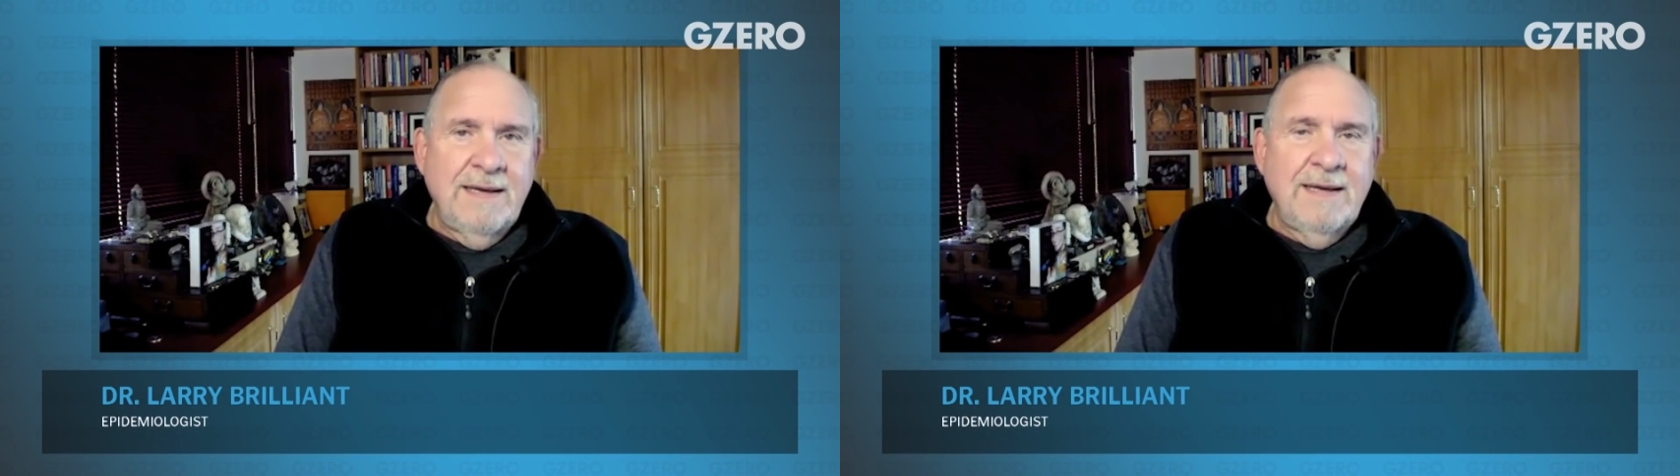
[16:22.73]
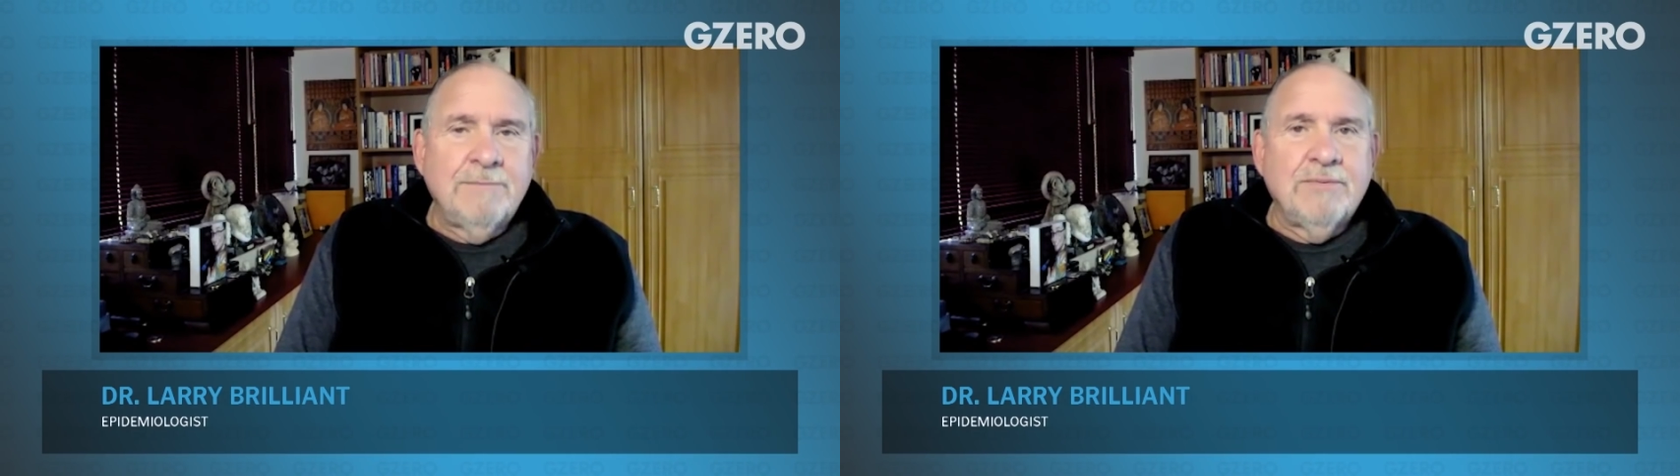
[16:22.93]

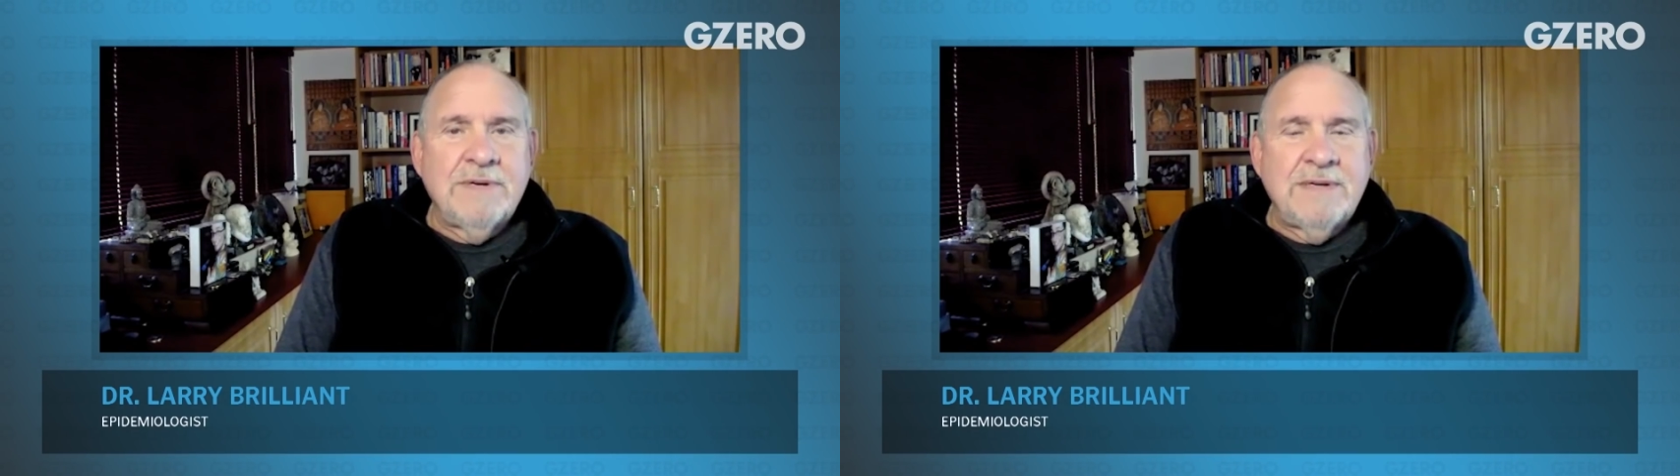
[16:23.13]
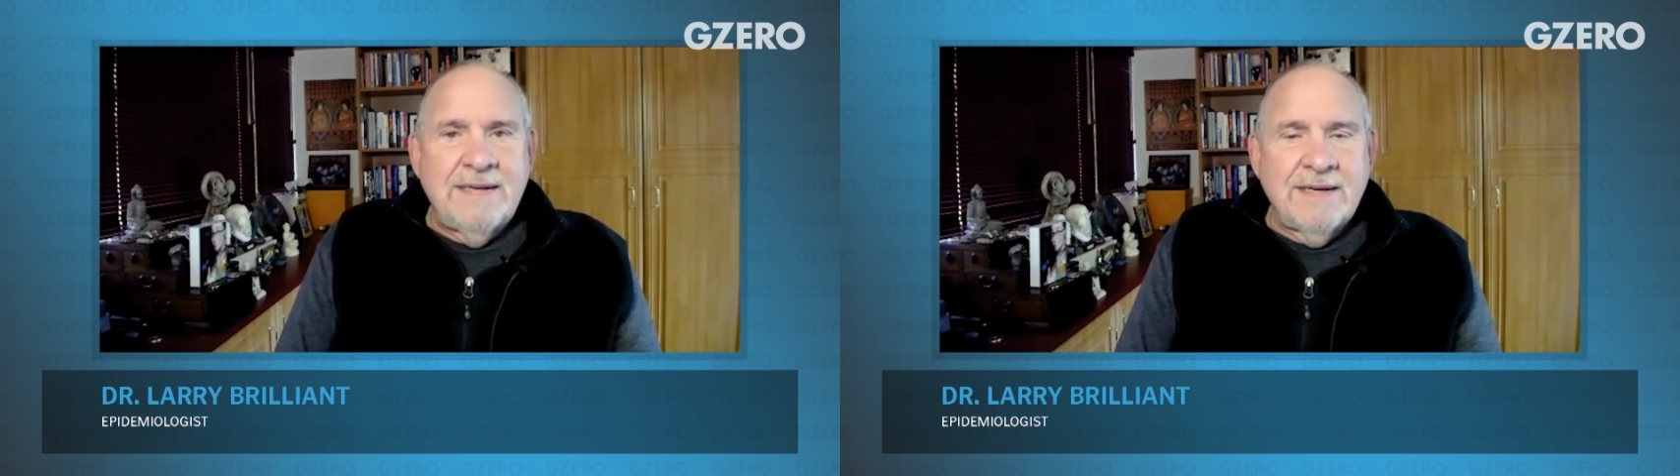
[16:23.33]
and
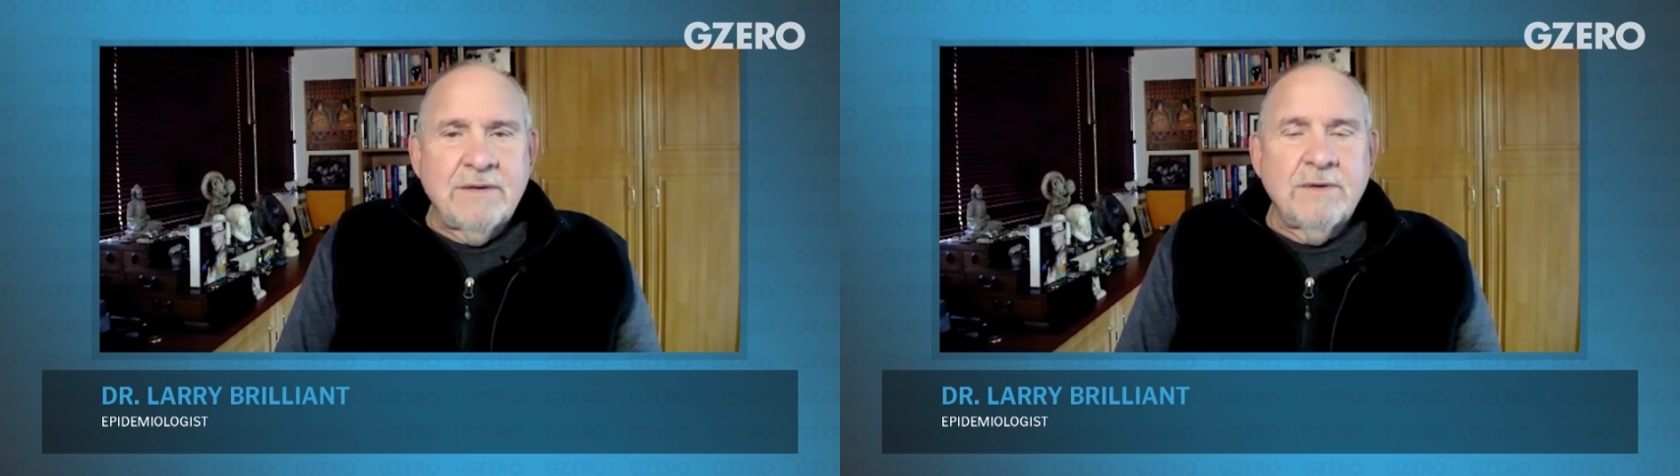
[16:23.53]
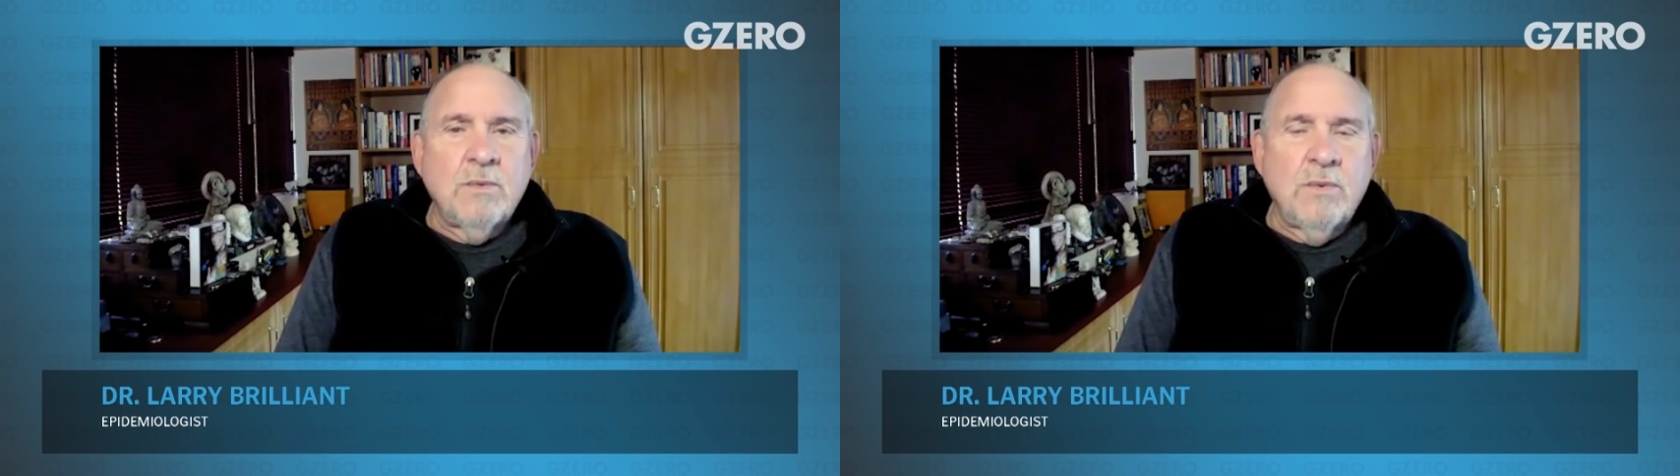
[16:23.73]

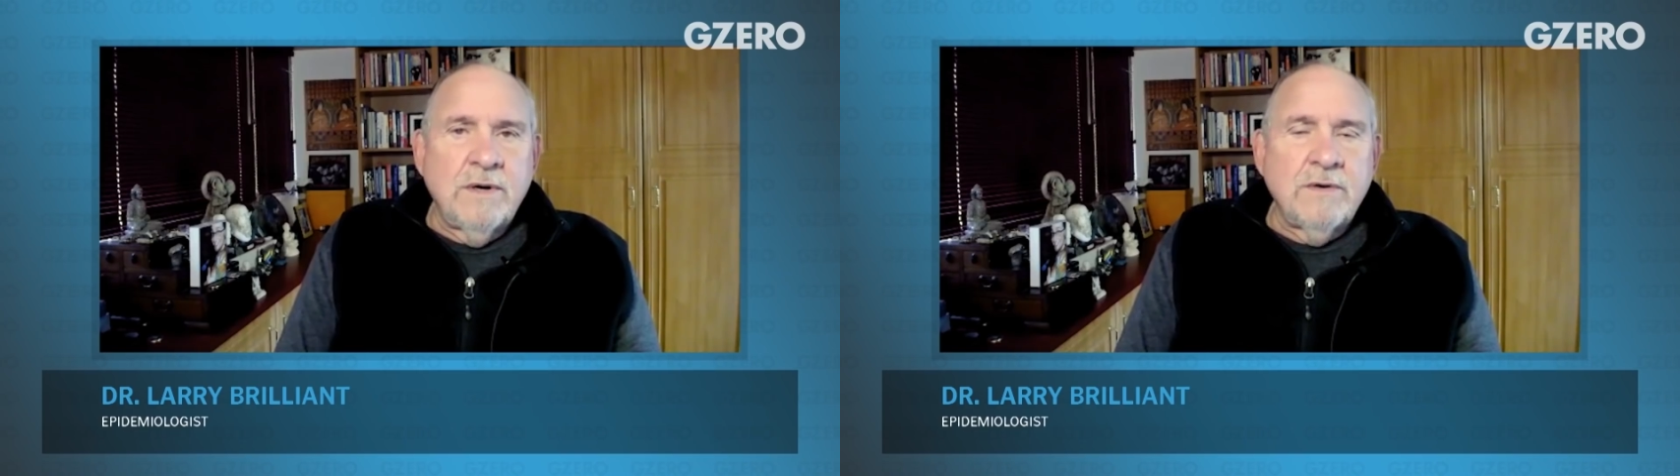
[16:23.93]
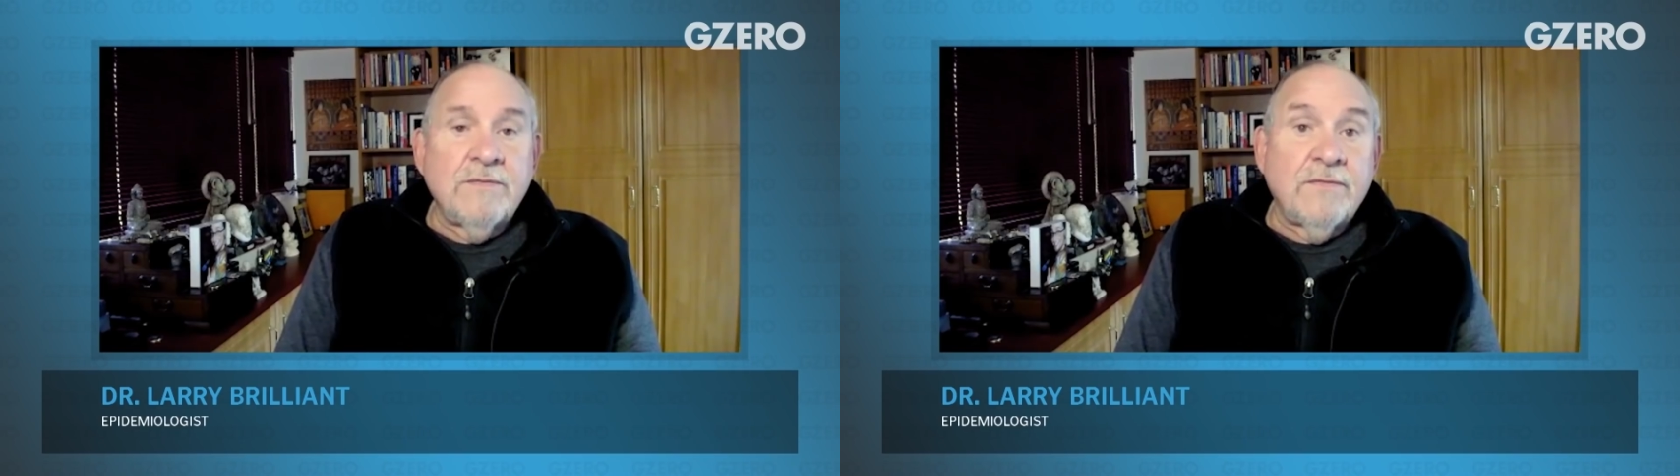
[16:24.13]
predict
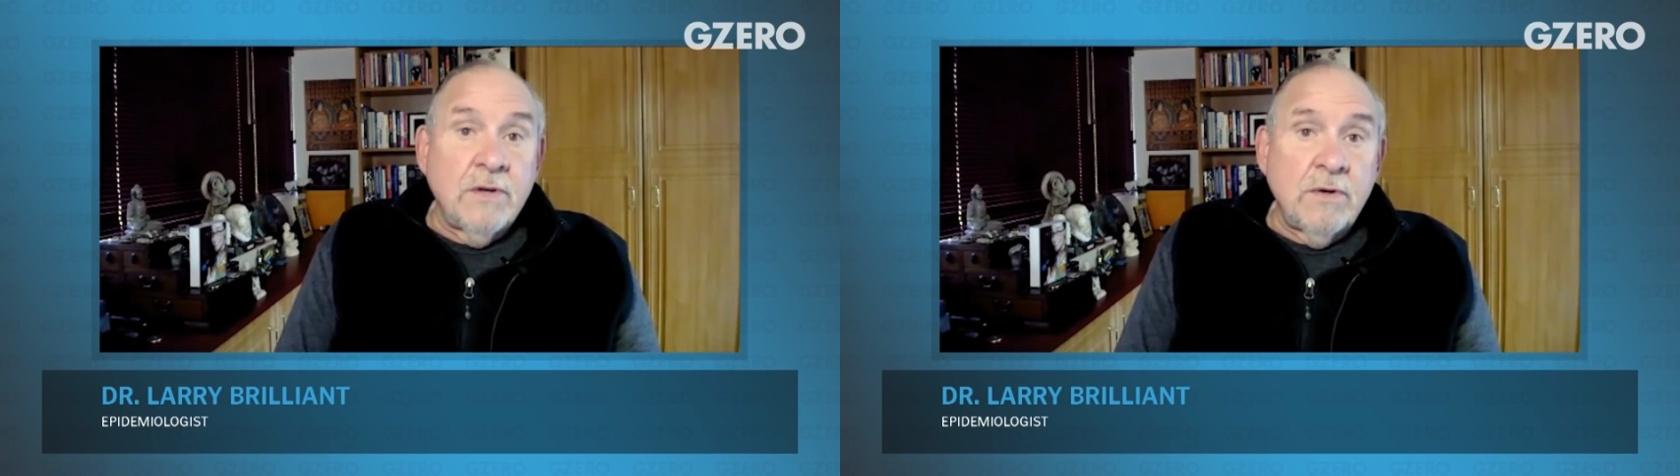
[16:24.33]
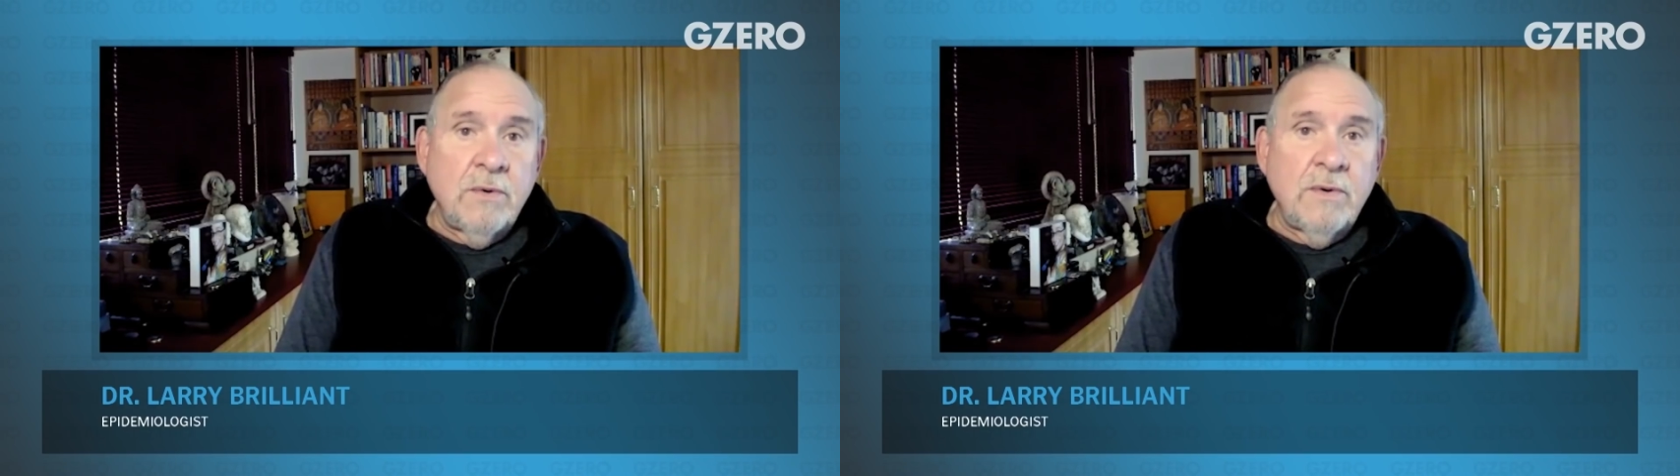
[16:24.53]
where
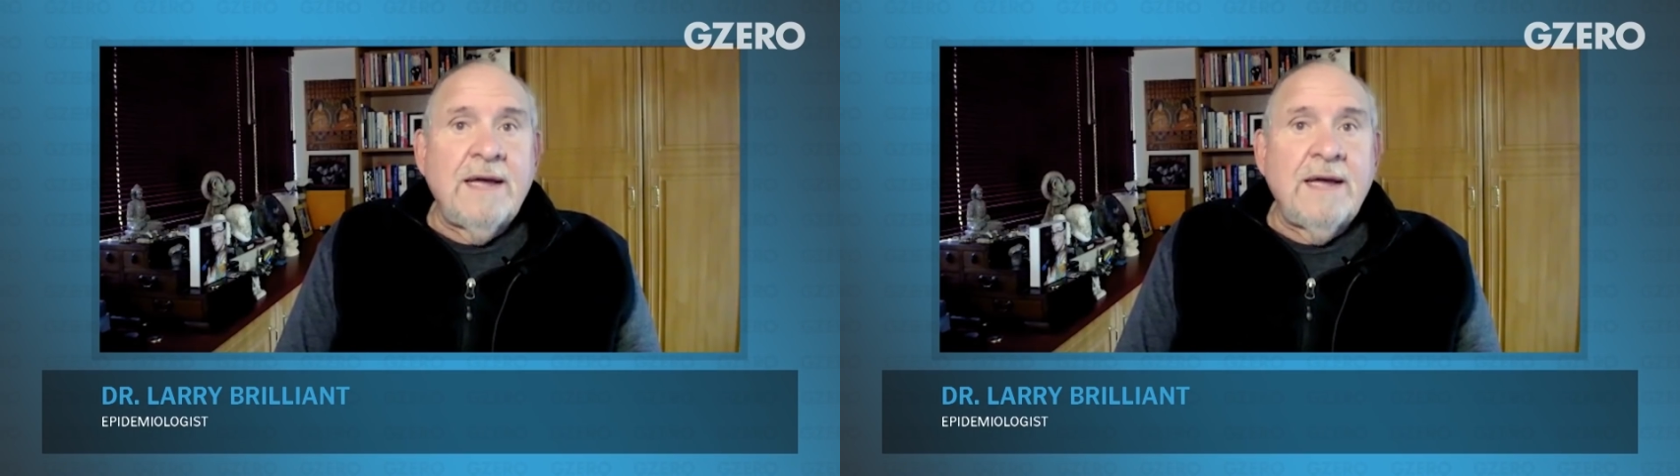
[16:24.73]
flu